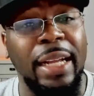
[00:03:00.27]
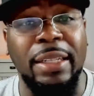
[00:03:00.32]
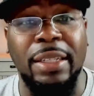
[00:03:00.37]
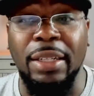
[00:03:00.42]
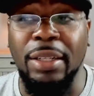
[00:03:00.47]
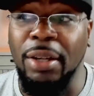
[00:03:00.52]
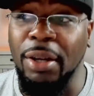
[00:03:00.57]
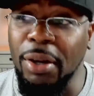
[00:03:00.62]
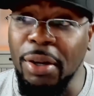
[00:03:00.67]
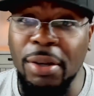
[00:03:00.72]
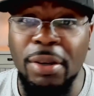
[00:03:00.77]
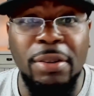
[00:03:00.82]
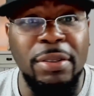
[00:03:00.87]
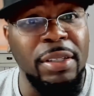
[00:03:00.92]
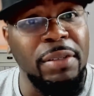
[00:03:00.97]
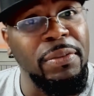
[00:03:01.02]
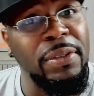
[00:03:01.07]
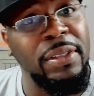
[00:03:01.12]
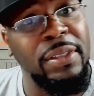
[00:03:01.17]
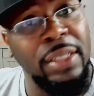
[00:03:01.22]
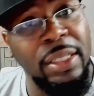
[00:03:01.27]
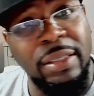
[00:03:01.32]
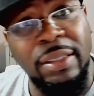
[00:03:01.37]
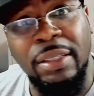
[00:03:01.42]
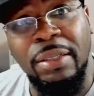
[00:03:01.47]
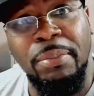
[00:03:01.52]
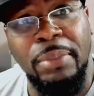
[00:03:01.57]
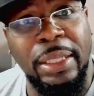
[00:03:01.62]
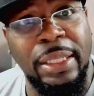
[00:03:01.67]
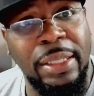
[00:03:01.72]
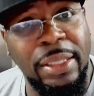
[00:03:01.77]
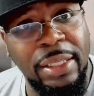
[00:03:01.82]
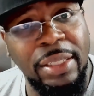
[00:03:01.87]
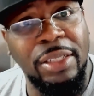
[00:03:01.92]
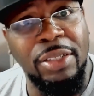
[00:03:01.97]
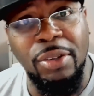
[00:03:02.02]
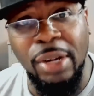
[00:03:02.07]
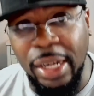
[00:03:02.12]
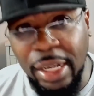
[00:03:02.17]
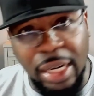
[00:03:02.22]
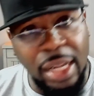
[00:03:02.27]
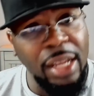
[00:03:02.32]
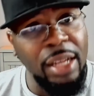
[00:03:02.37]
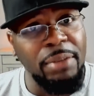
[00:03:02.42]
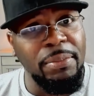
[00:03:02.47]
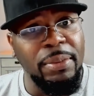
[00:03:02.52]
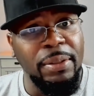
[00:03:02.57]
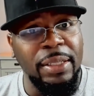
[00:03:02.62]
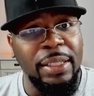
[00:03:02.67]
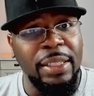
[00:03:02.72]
the courage of a sister, man. Straight up.